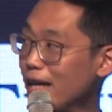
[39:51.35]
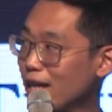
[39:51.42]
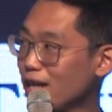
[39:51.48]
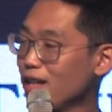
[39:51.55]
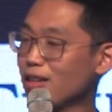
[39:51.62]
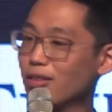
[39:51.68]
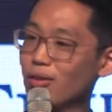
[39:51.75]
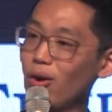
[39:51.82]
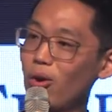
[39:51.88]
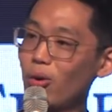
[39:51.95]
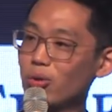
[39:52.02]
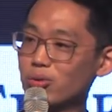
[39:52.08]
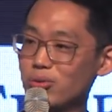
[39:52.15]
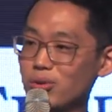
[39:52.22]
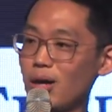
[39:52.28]
in
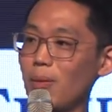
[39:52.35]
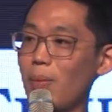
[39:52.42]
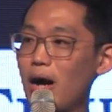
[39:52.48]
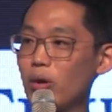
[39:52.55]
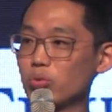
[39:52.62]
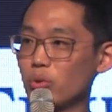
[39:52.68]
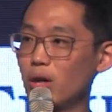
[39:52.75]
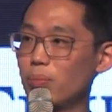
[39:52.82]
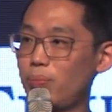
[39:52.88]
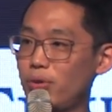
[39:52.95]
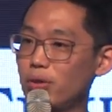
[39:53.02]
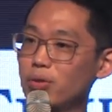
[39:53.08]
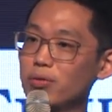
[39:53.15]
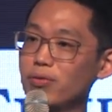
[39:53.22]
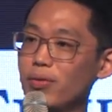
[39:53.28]
or somehow to
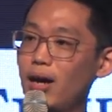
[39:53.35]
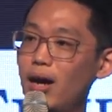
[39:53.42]
approve,